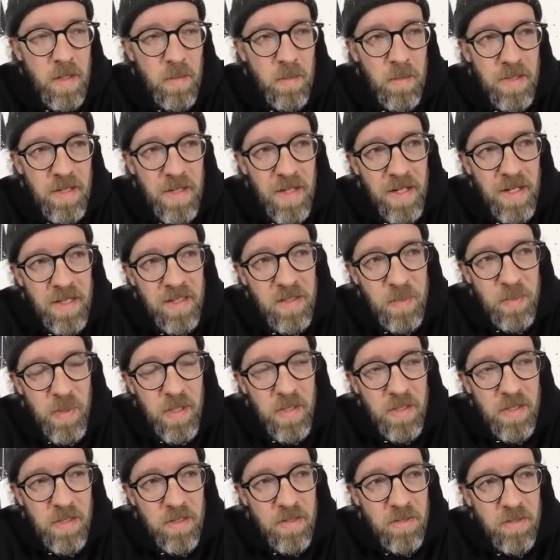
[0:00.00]
But then I
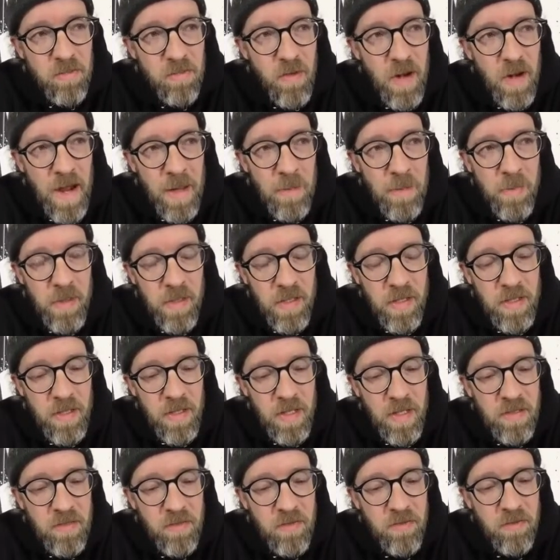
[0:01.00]
spent years rapping, and
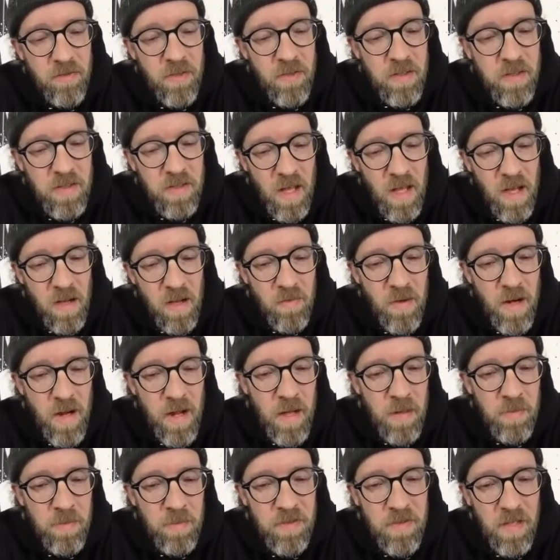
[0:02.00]
like freestyle
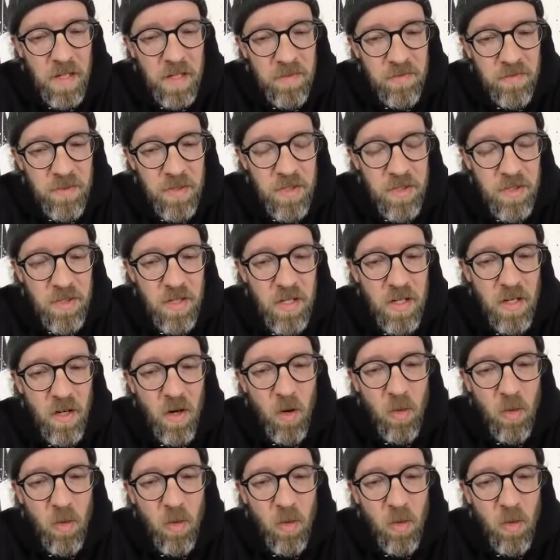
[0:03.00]
rap, cypher shit,